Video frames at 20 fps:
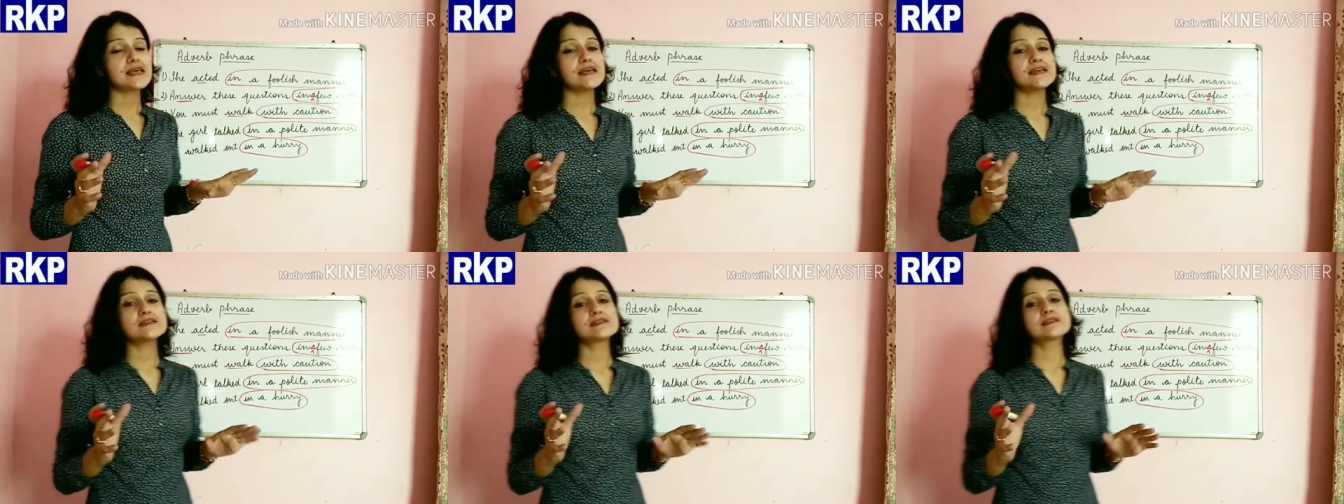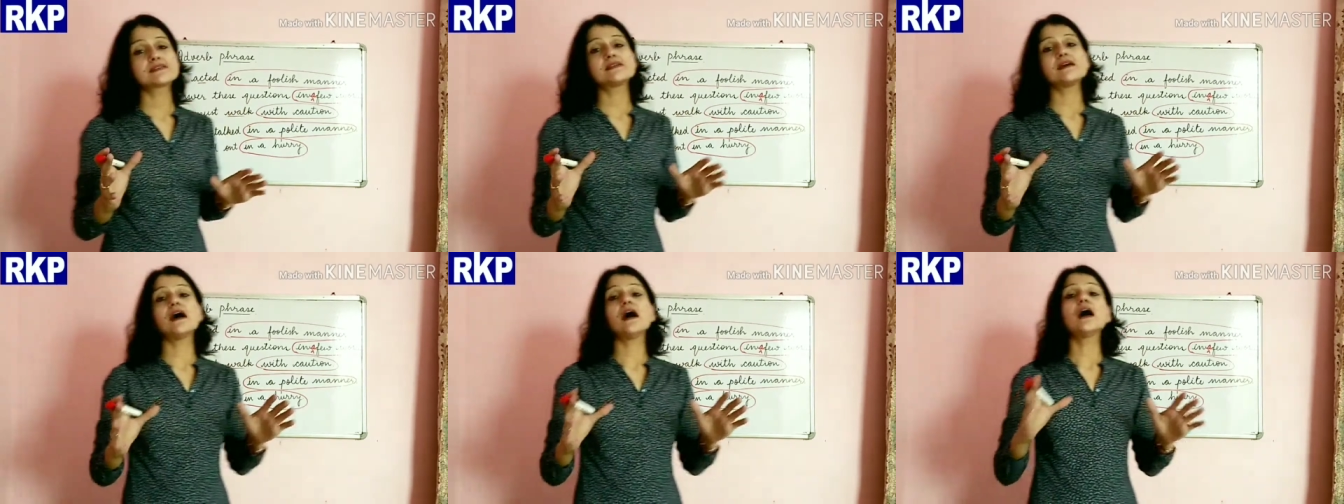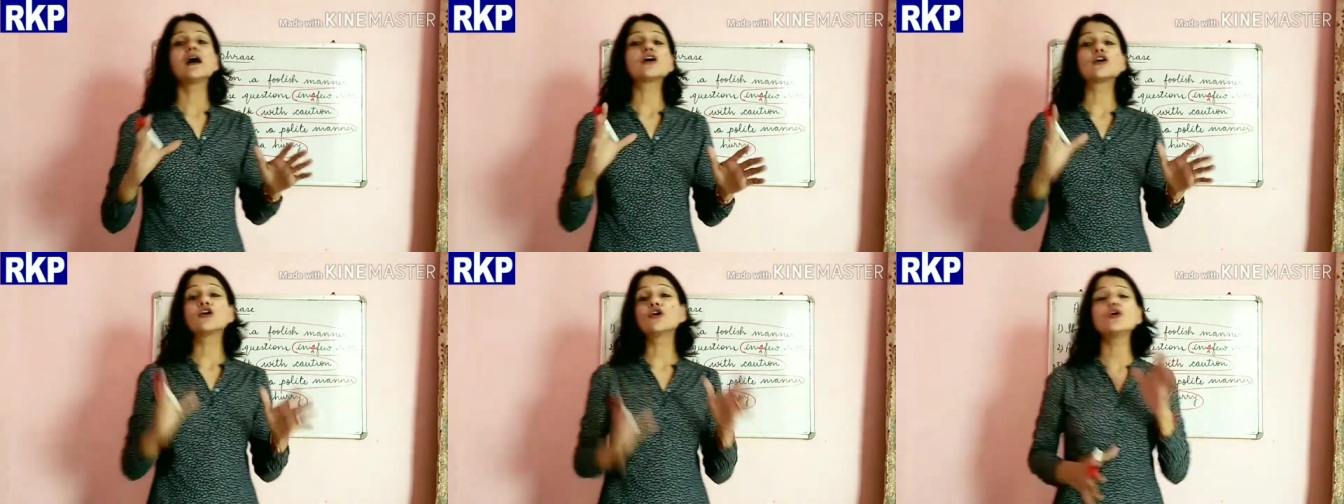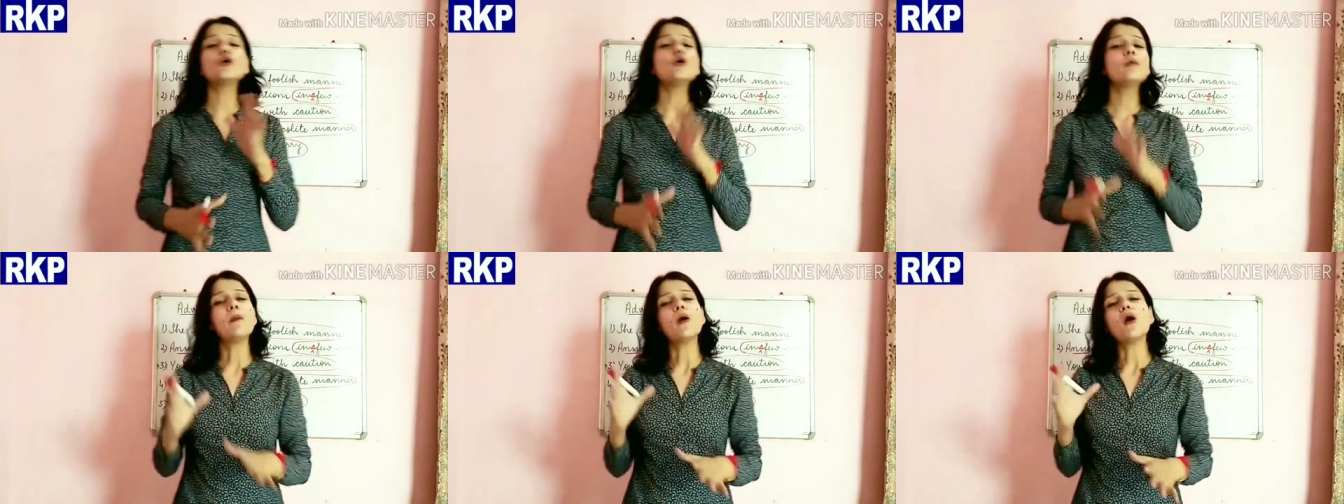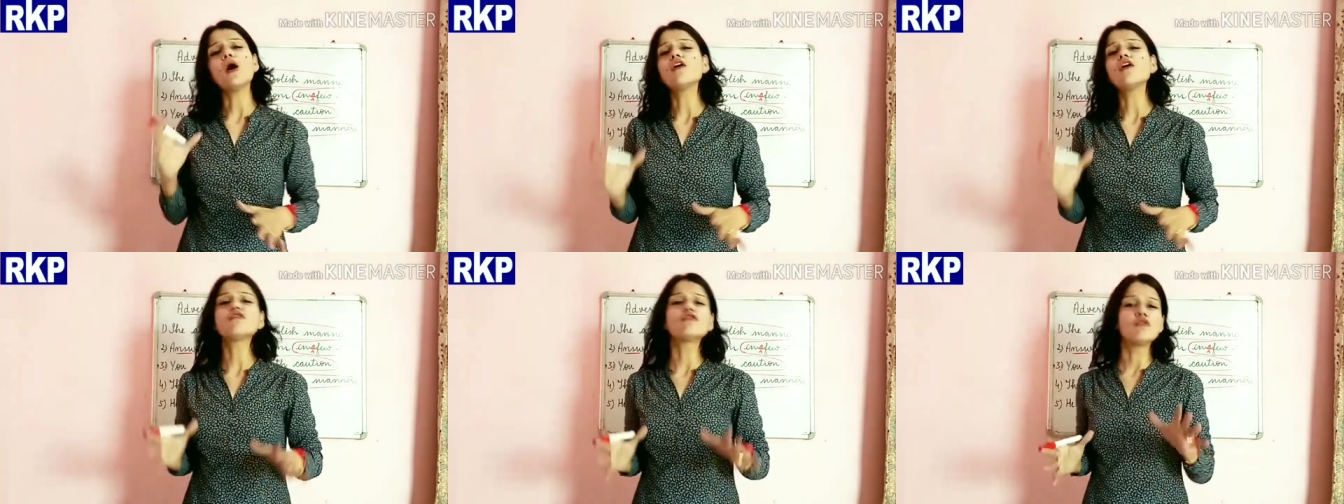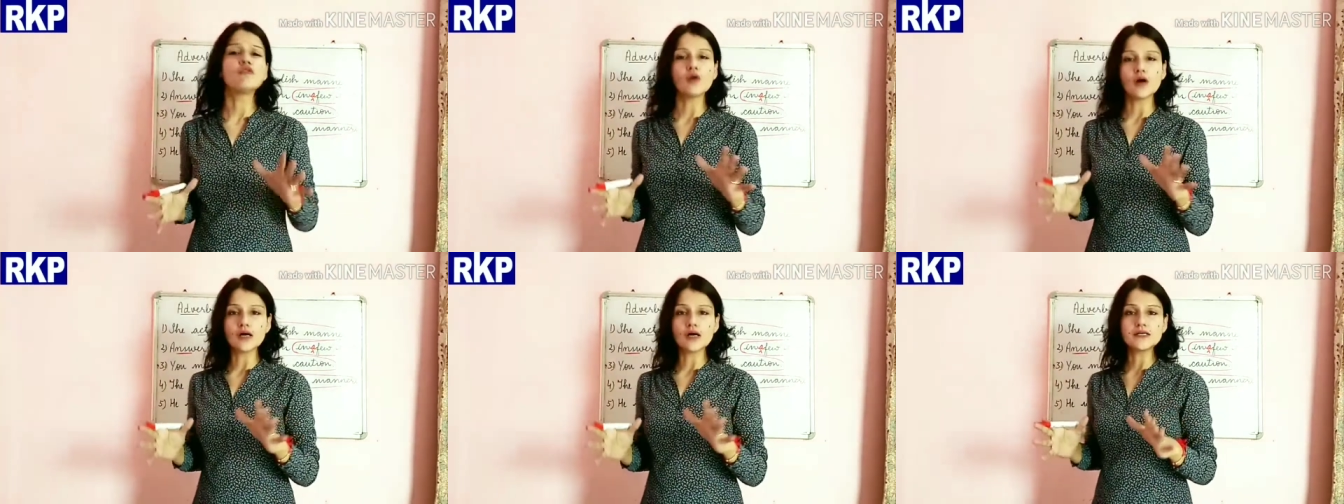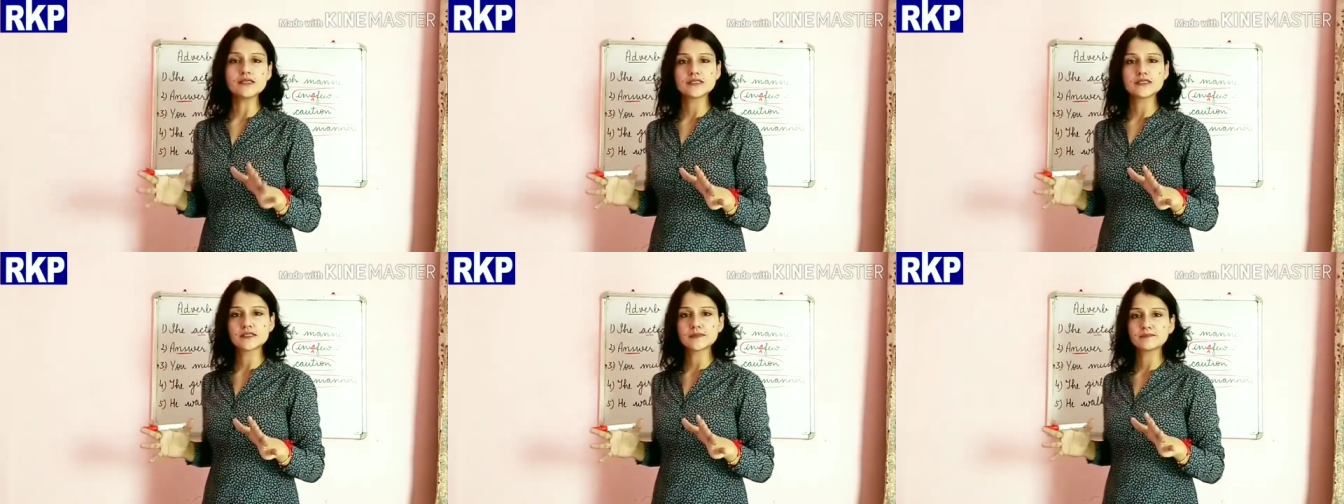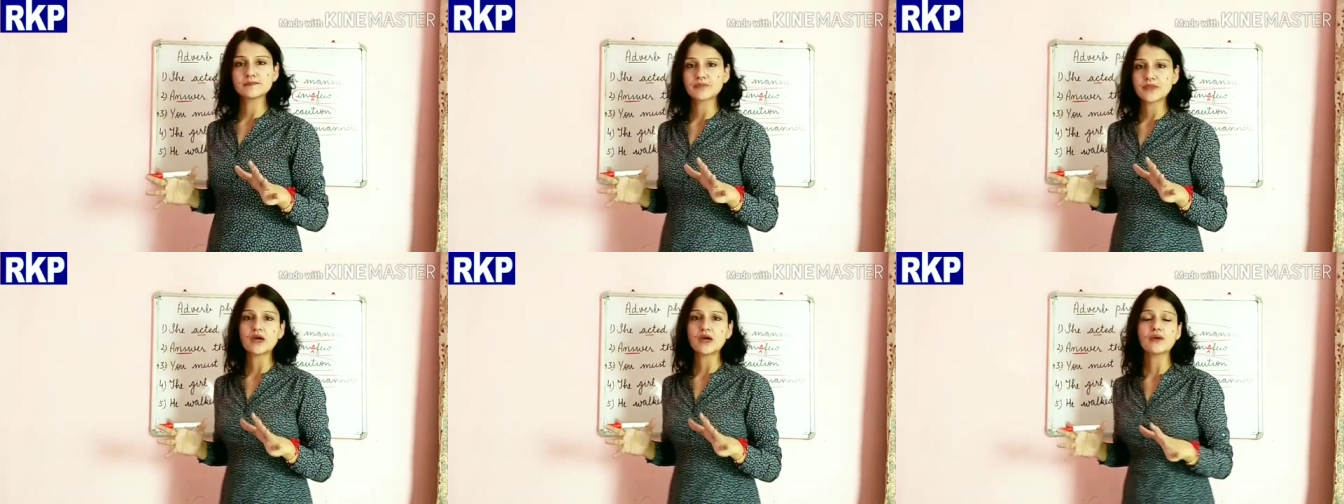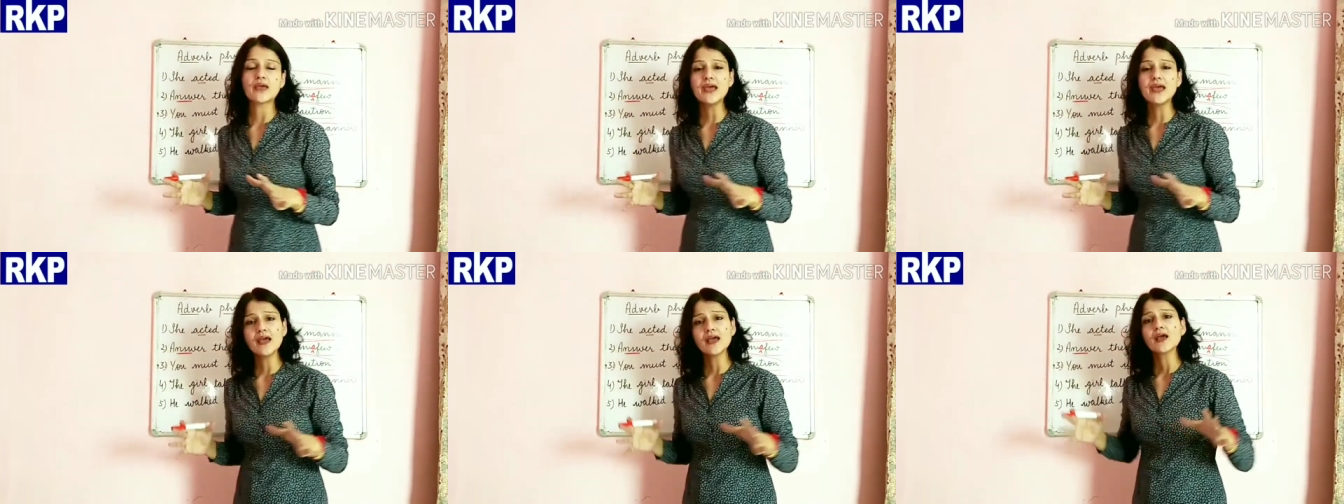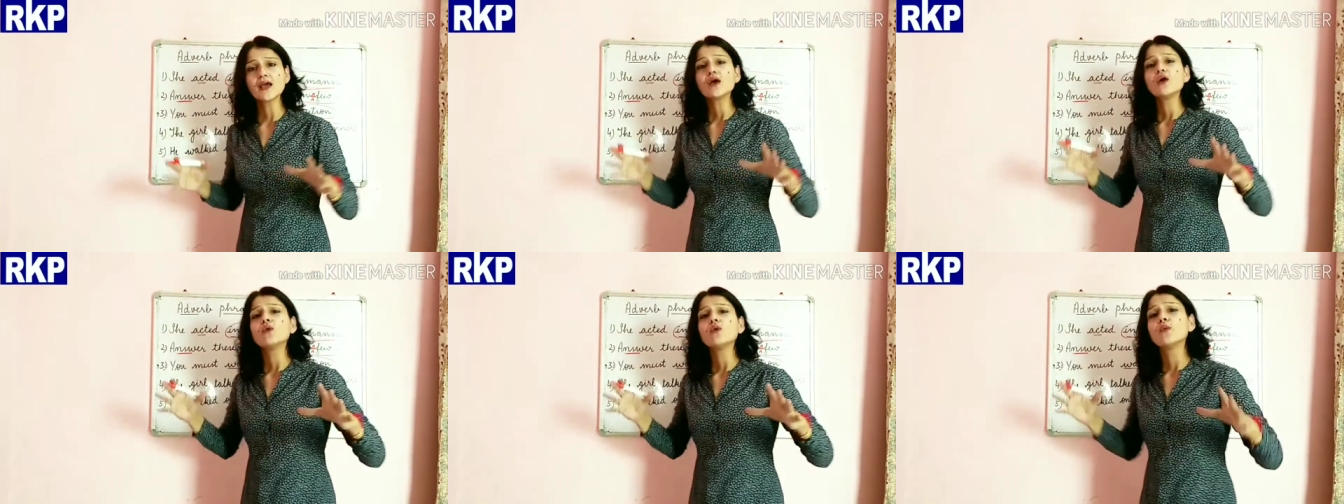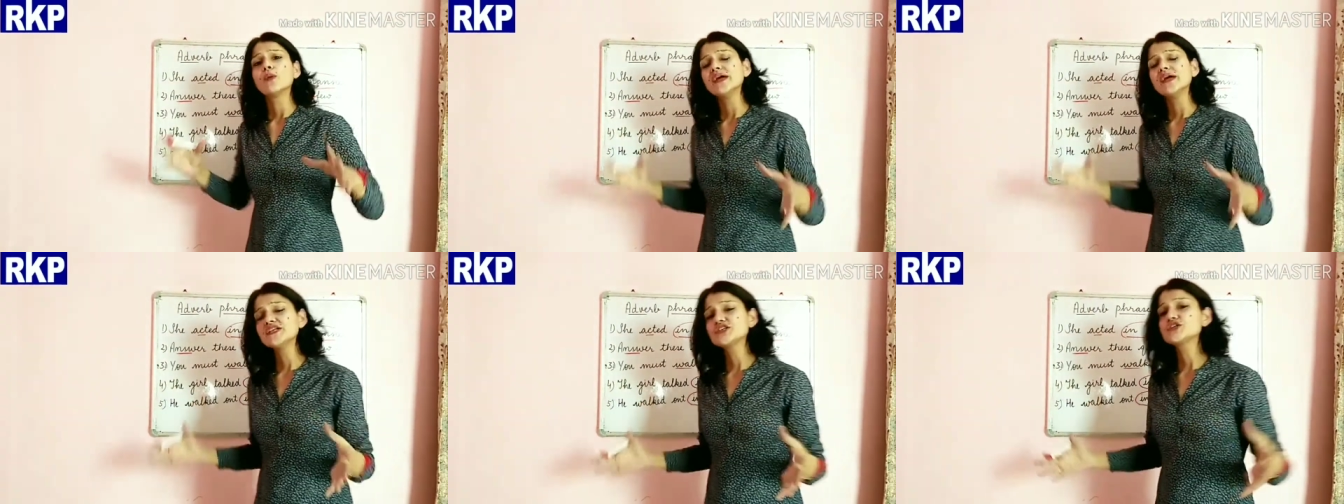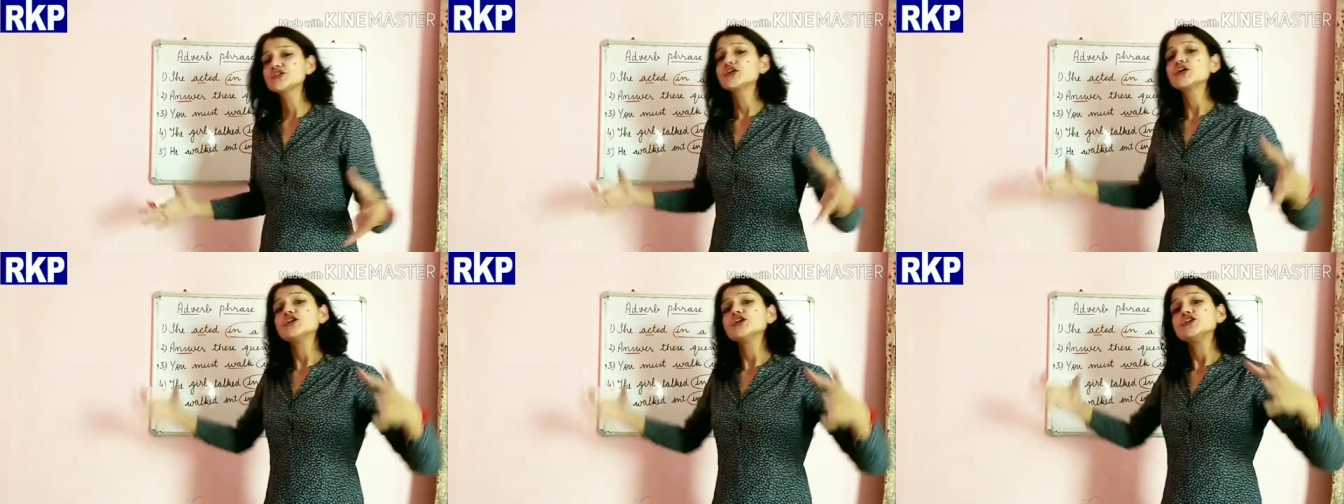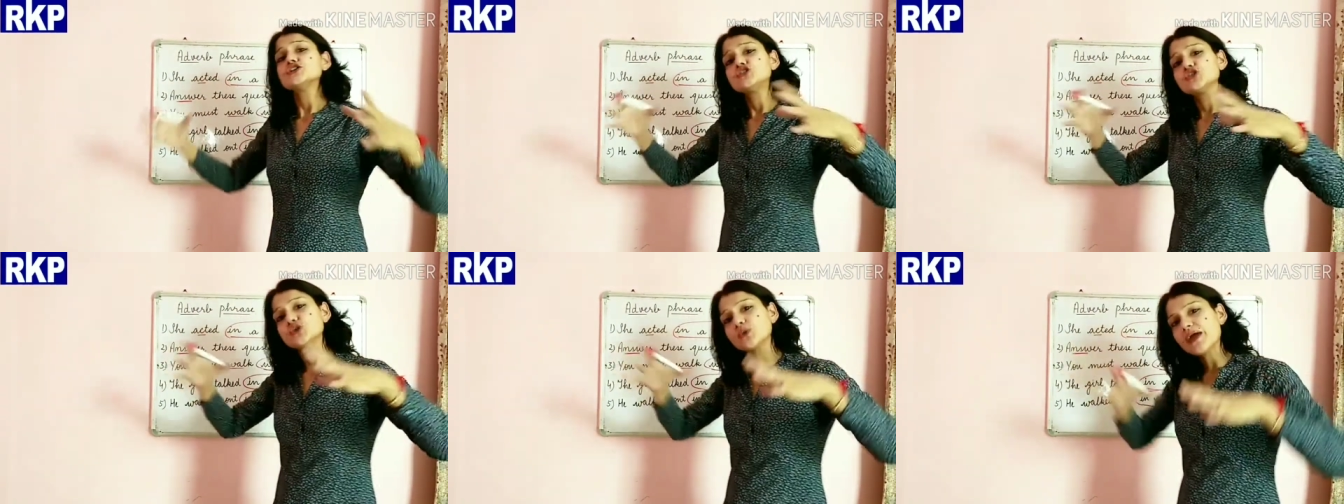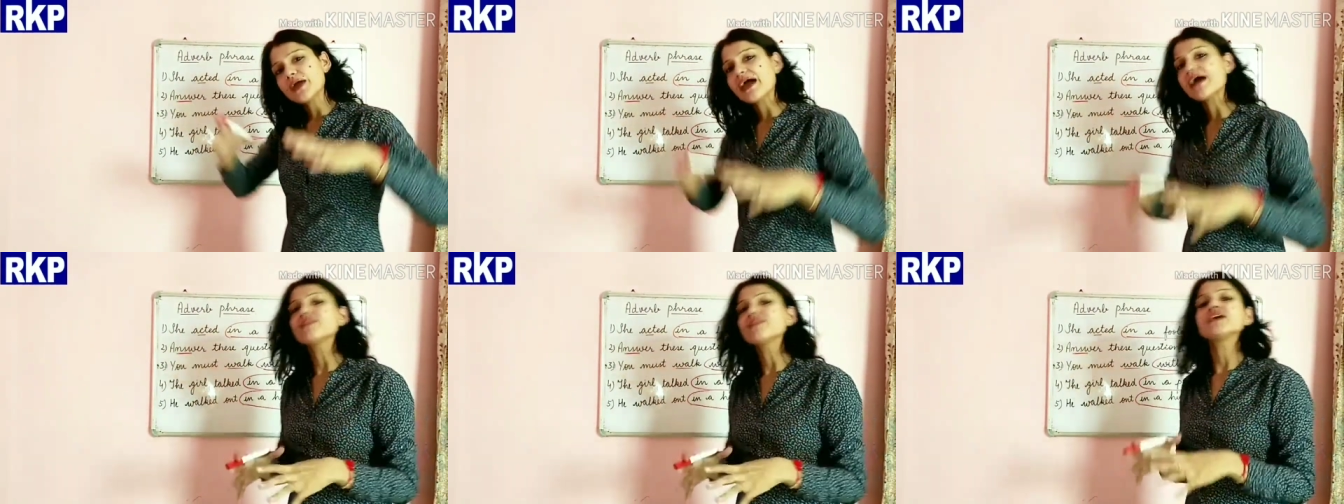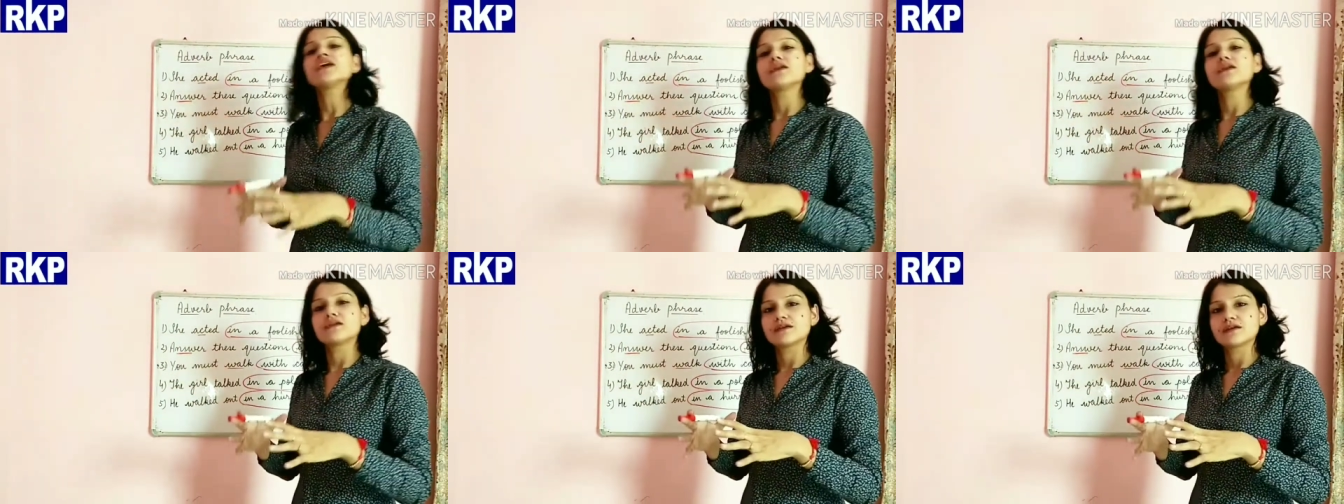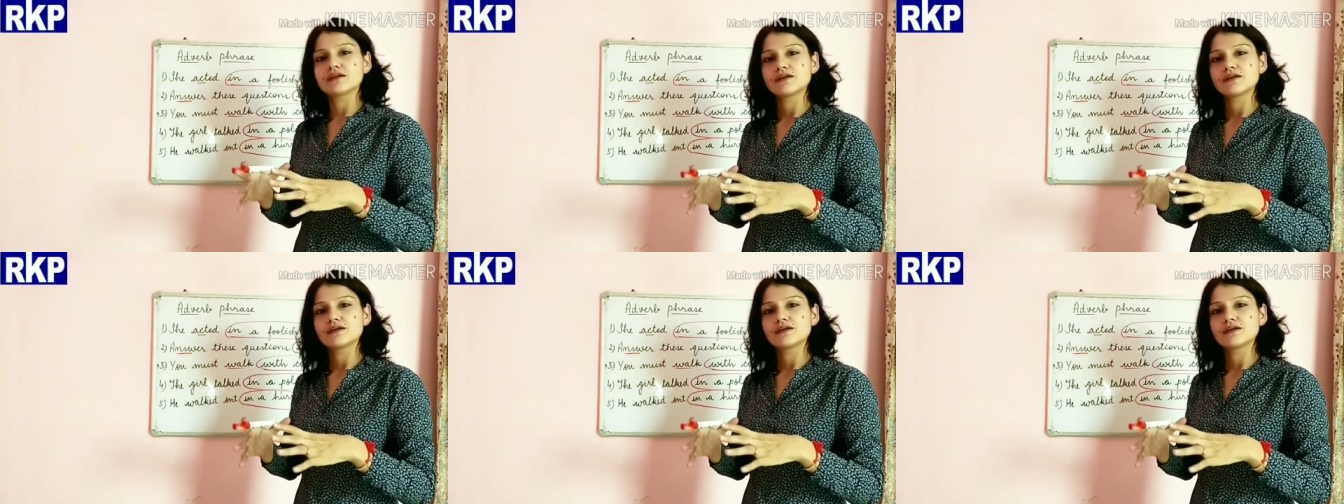is a group of words, okay, which together